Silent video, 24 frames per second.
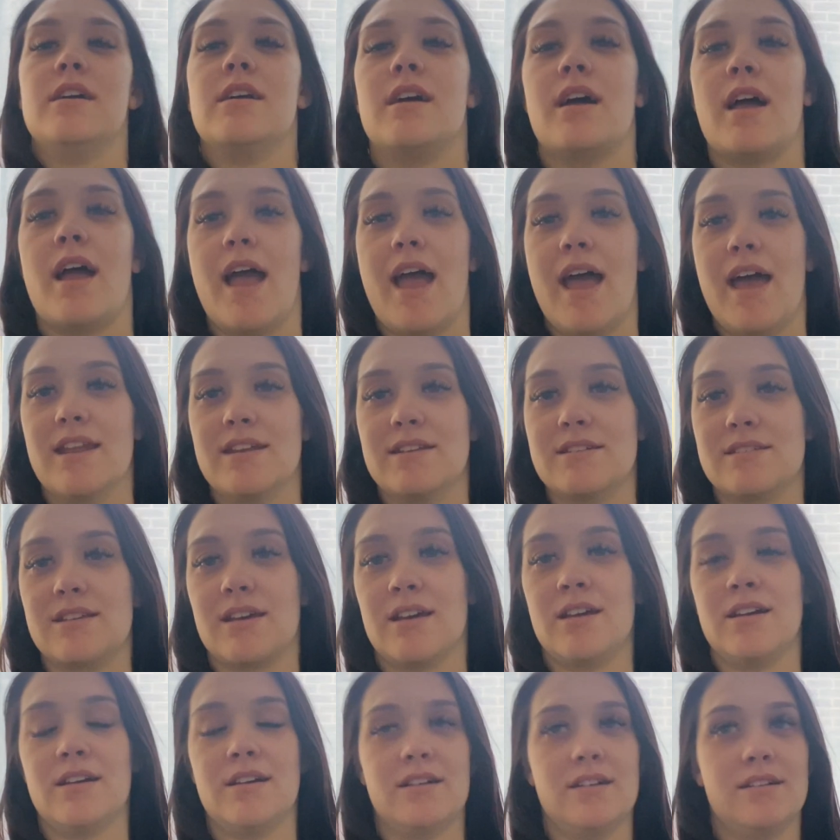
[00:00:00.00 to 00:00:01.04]
and
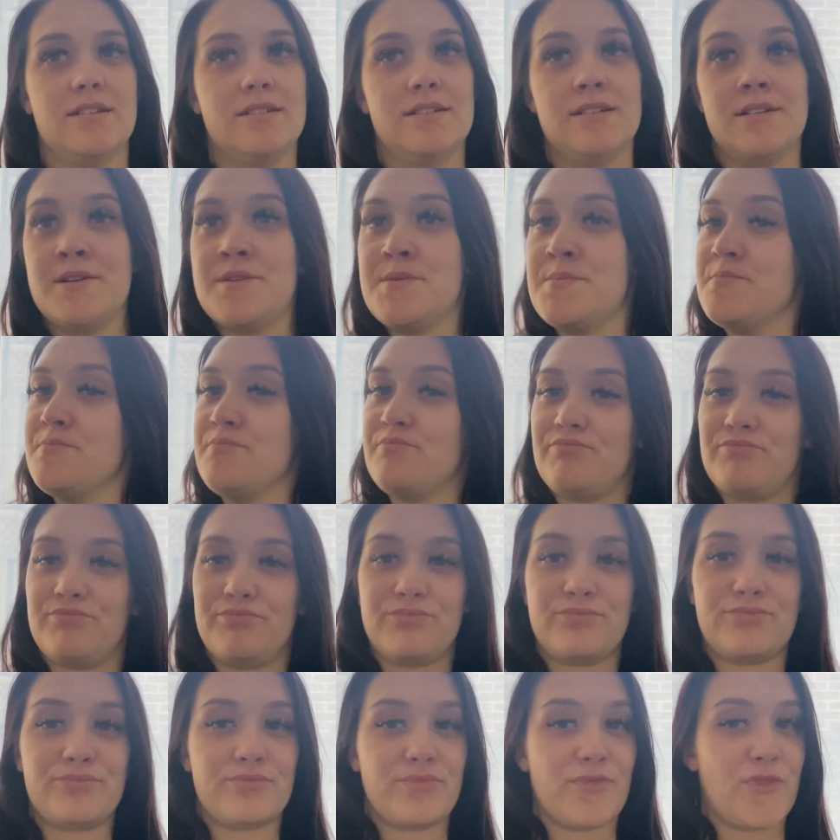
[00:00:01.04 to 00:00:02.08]

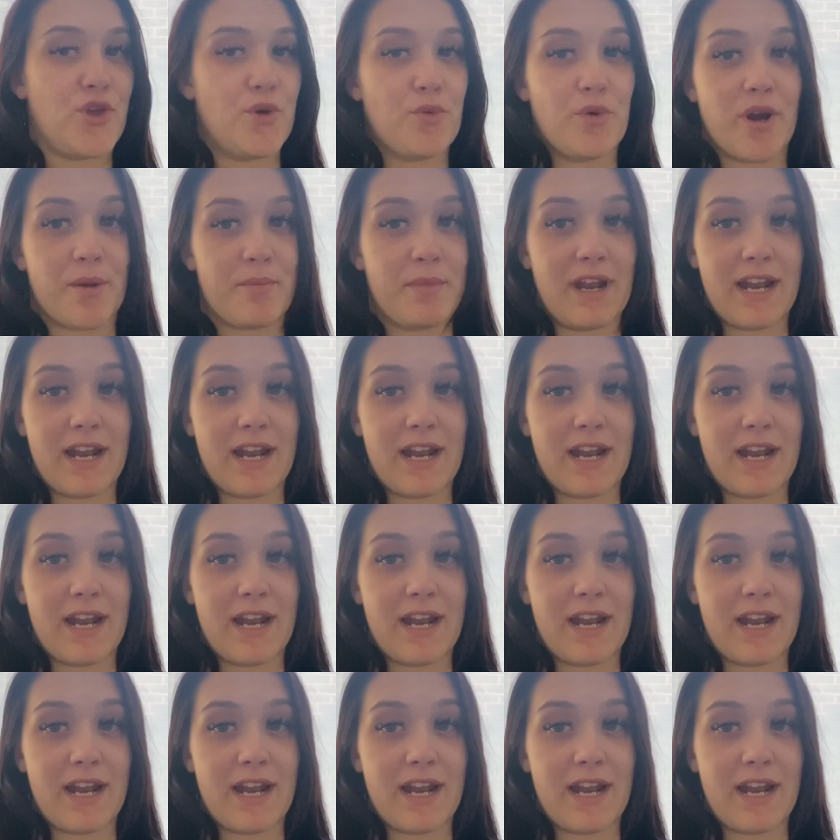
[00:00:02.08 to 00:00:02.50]
you wanted me